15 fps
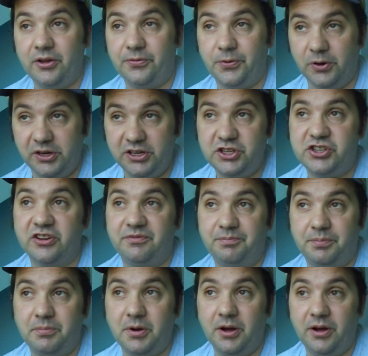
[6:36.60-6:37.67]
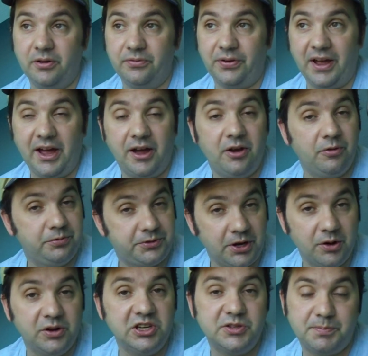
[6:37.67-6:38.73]
footage of how
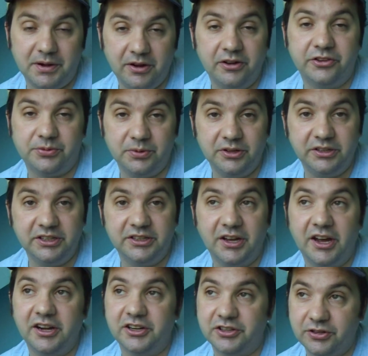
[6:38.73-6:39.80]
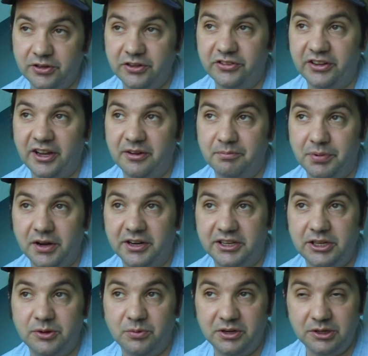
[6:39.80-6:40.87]
Tony's parents really died. It turns out
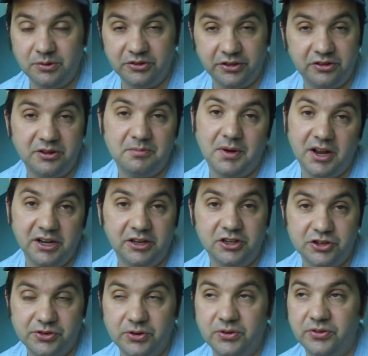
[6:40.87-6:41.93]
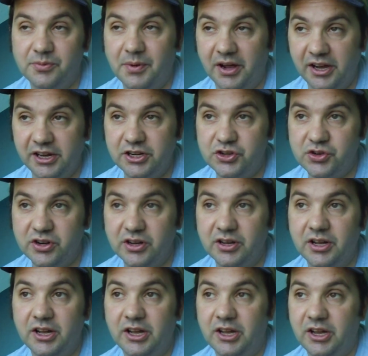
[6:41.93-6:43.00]
Bucky, when he was under mind control from Hydra,
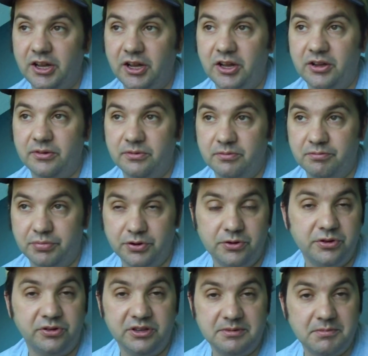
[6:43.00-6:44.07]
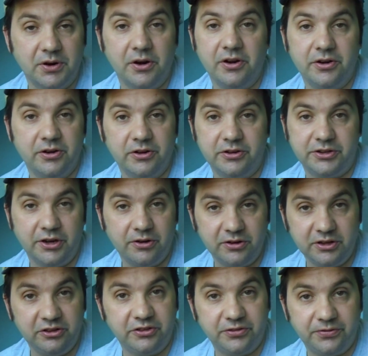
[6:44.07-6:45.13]
brutally murdered
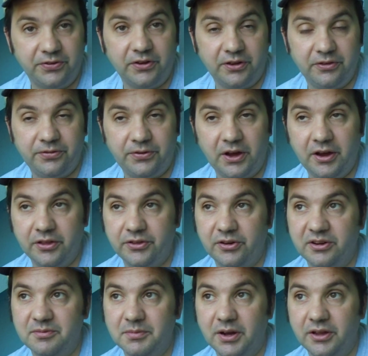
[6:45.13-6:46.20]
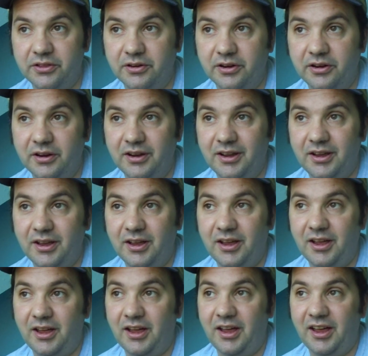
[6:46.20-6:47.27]
Tony's father and mother.
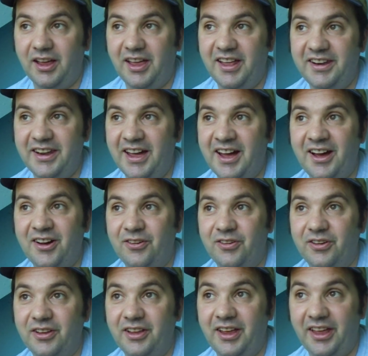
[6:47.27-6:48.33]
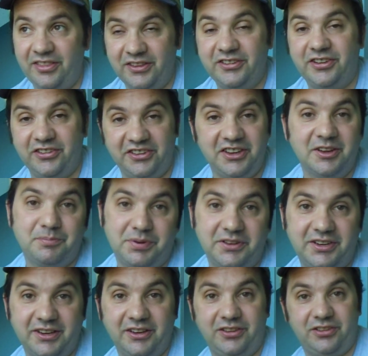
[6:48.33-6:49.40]
And now, and this is the
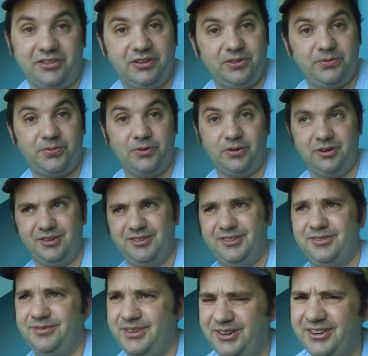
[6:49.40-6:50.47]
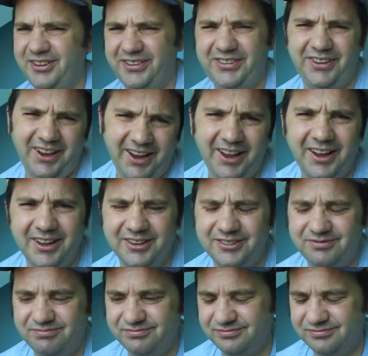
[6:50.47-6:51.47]
impetus for a very sad,